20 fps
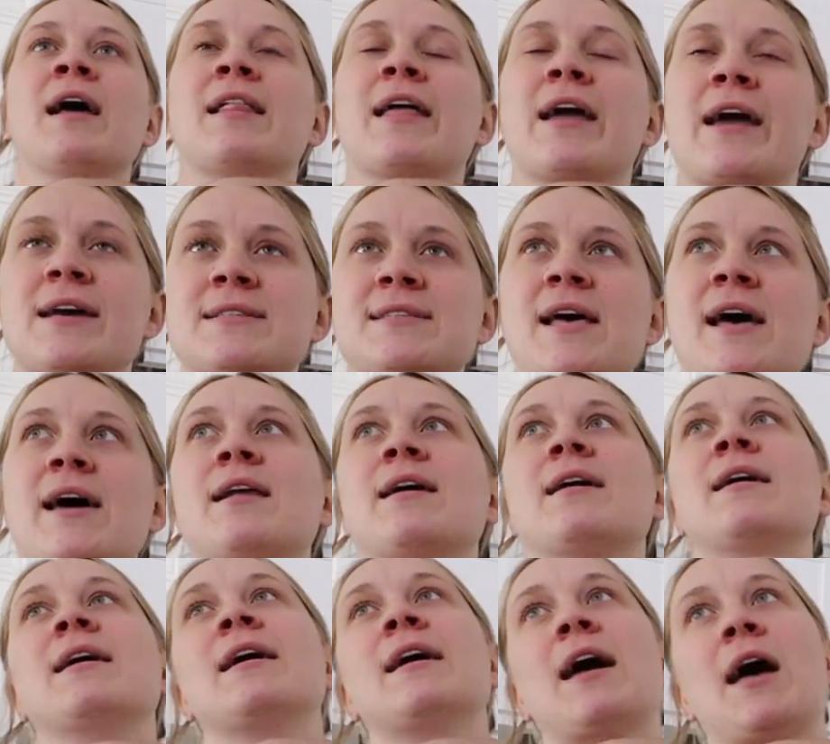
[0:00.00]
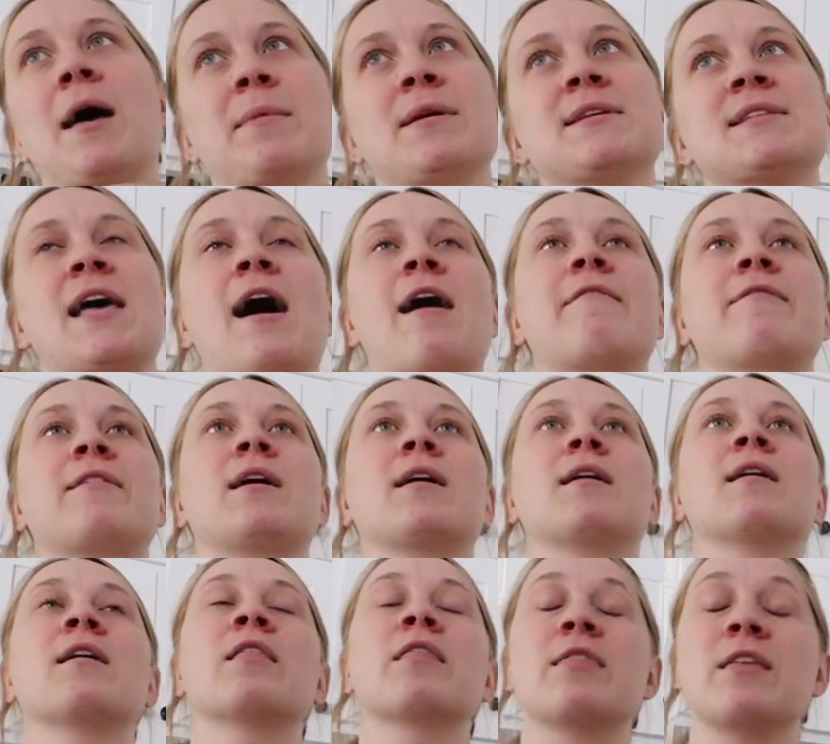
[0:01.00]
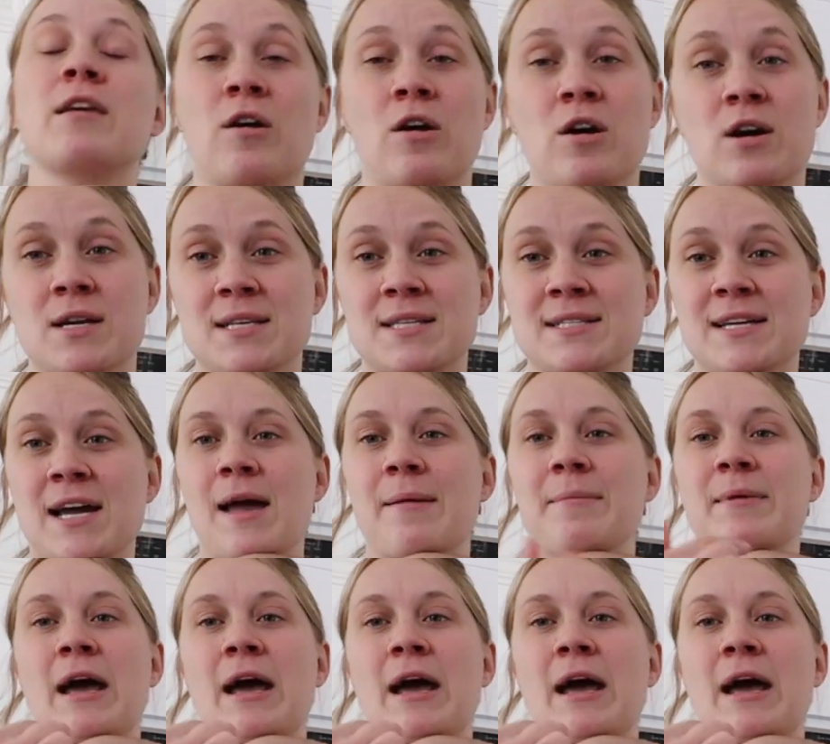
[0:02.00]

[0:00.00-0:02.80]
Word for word: Like I said, Emma's having the hardest time.